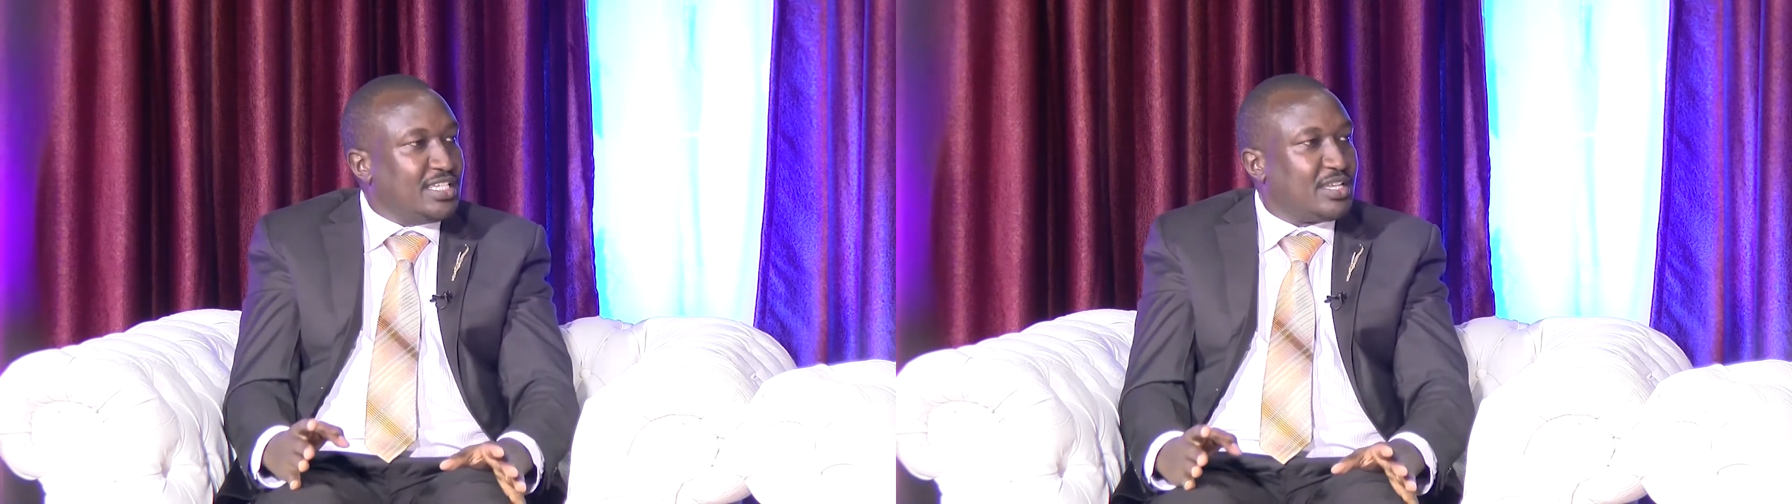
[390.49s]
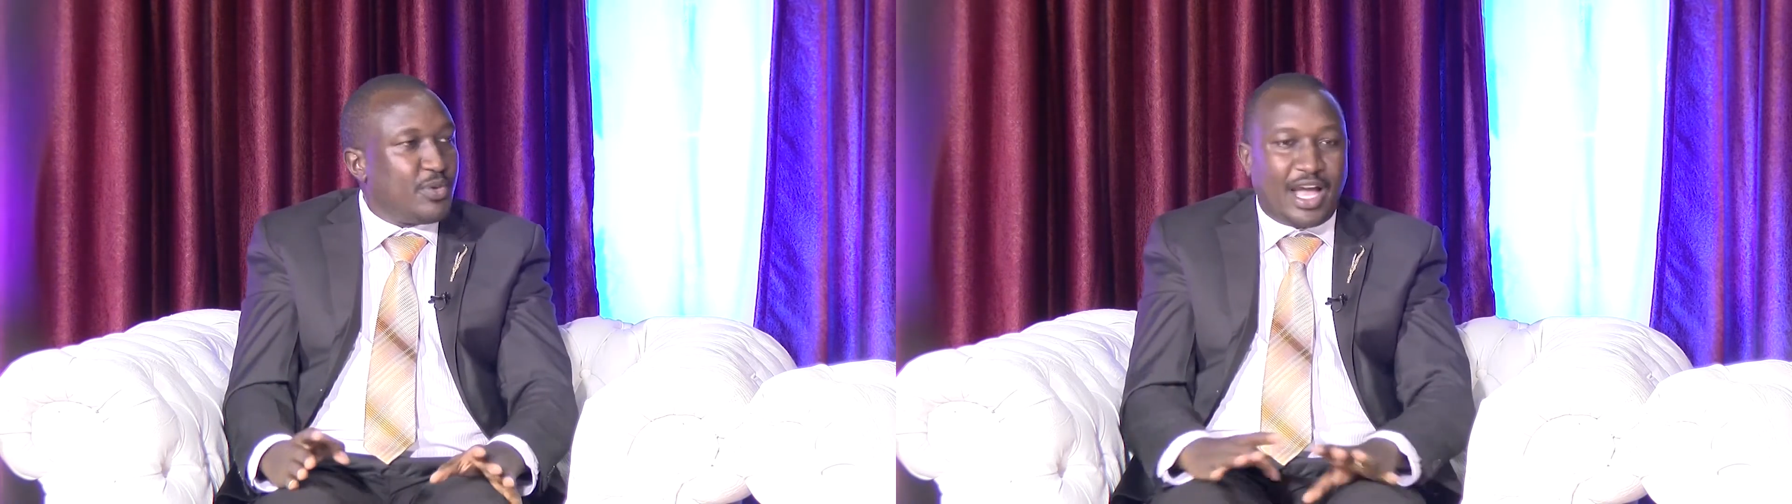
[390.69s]

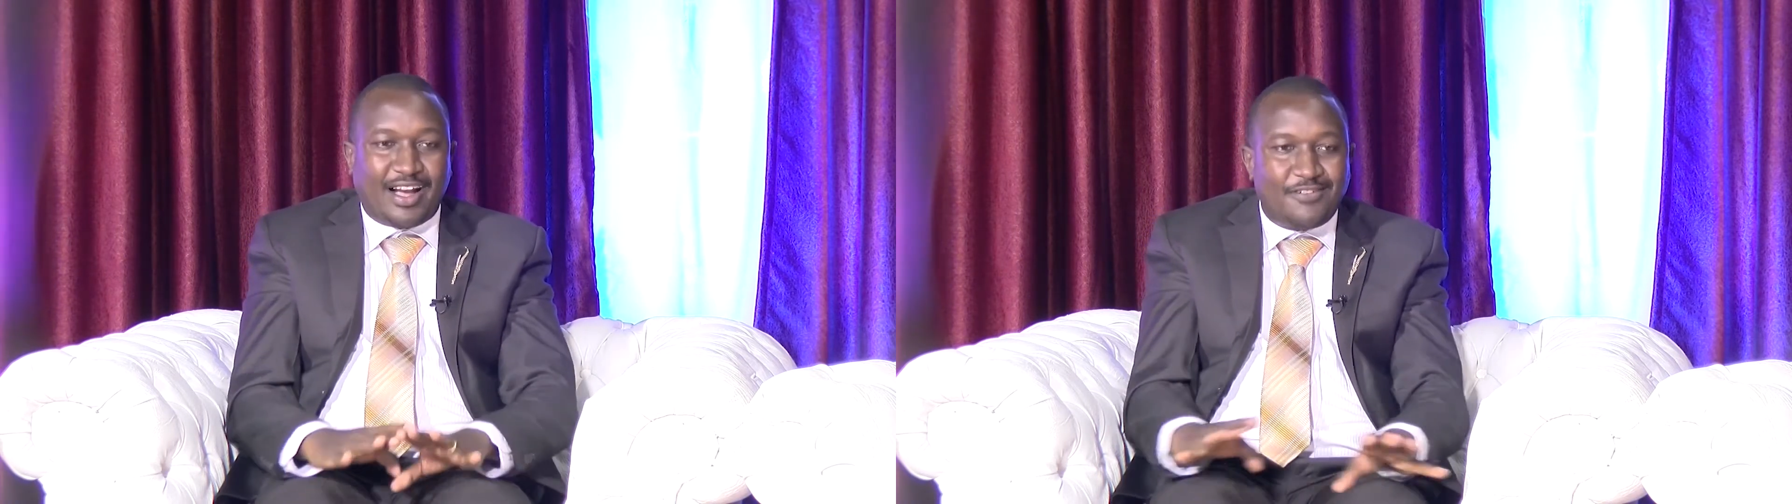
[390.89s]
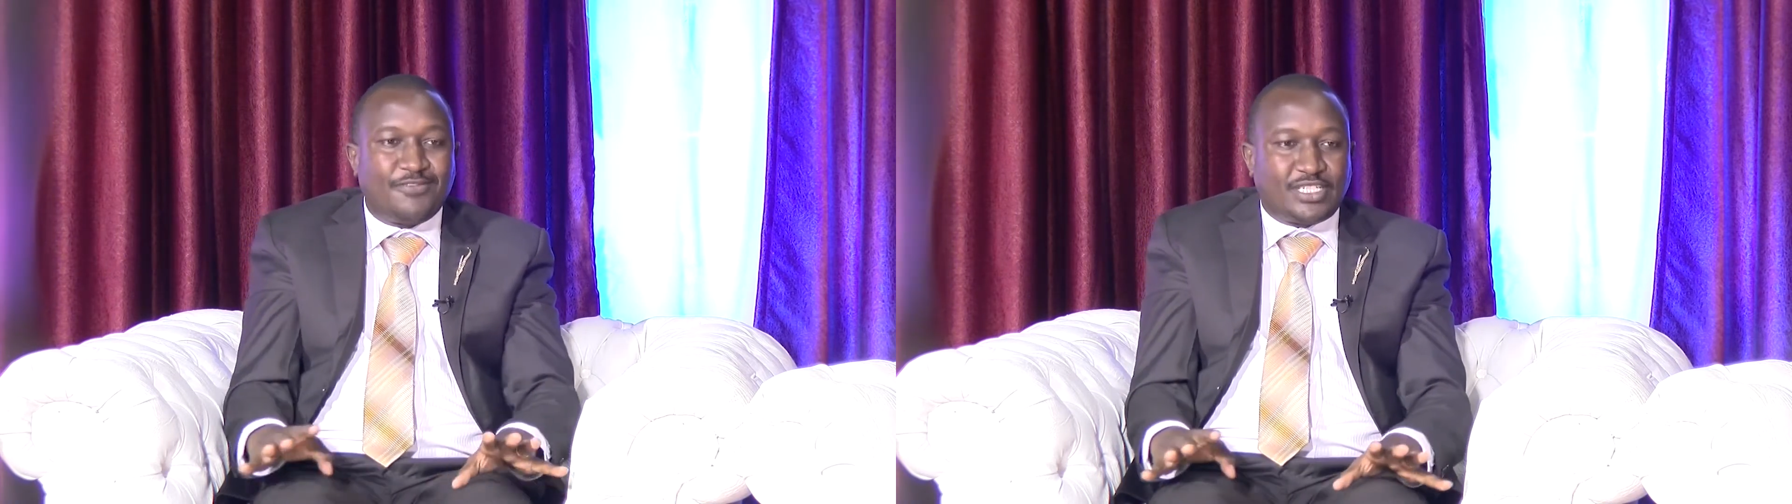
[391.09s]
say we are
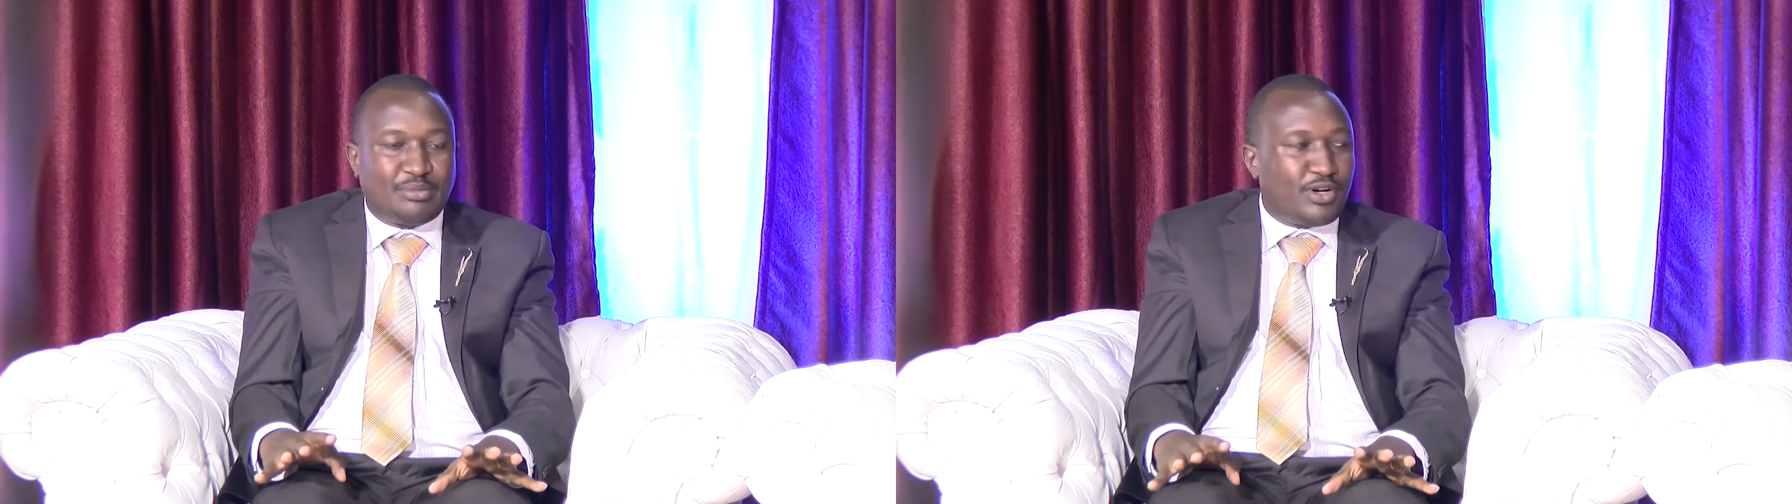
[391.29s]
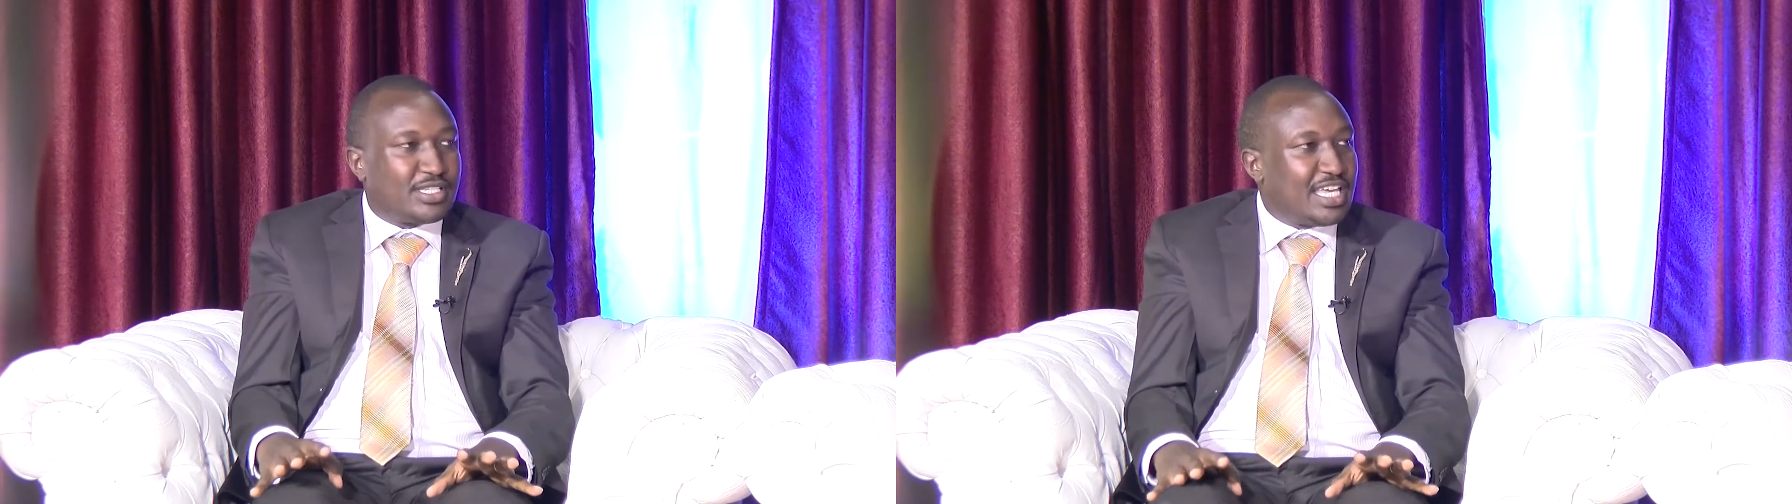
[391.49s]

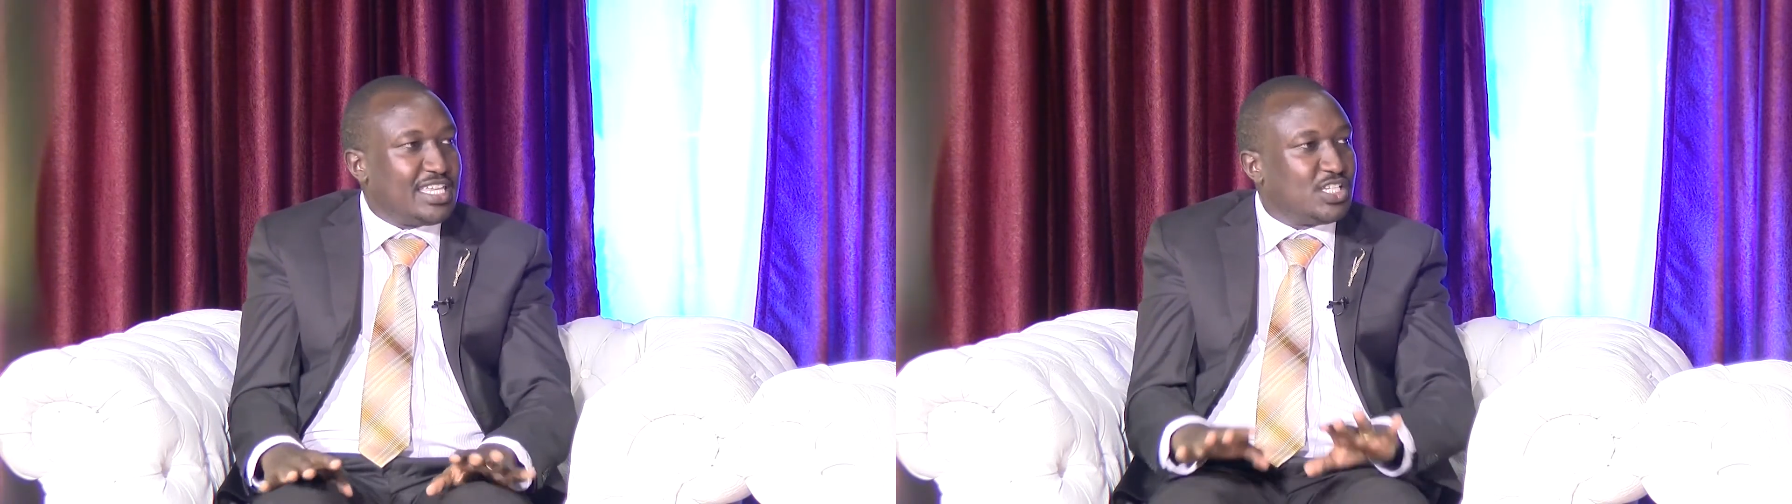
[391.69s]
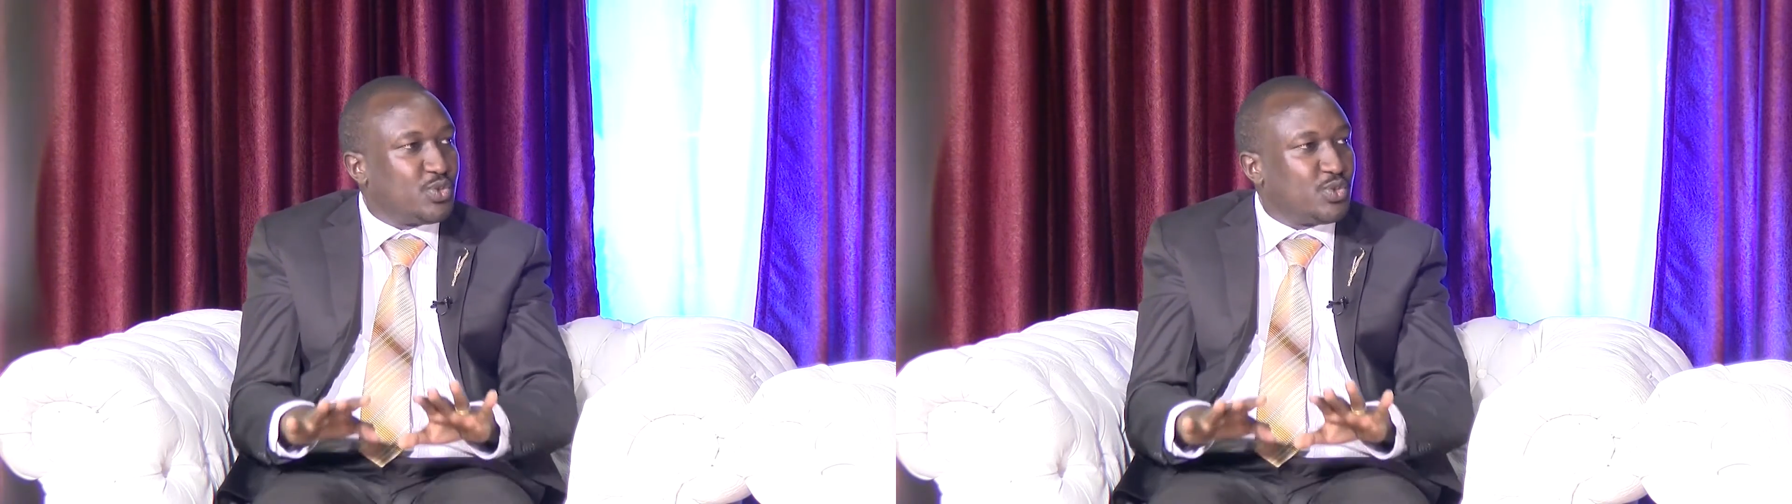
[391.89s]
comfortable as Kenyans,